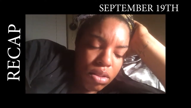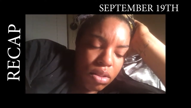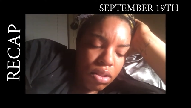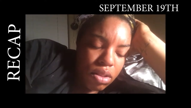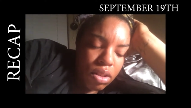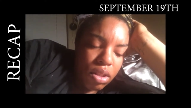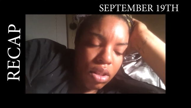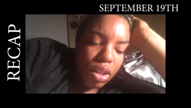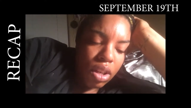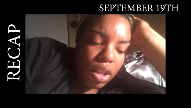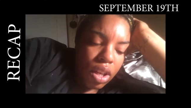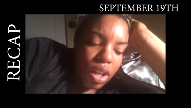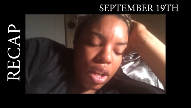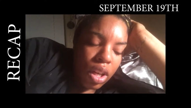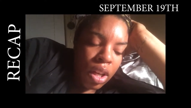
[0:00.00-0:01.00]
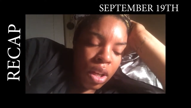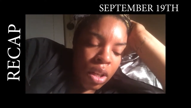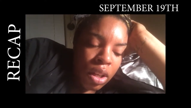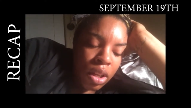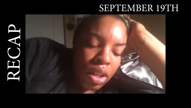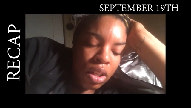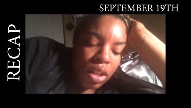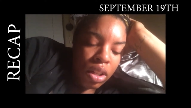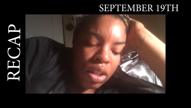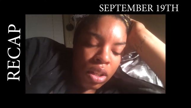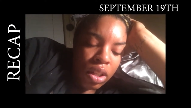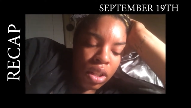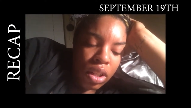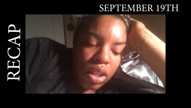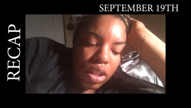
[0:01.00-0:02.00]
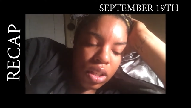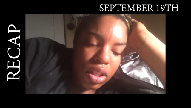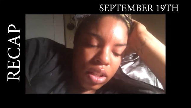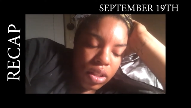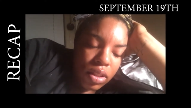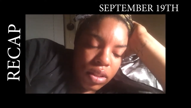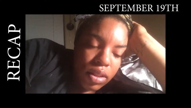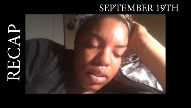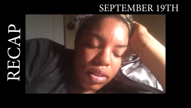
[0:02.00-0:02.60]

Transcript: (silence)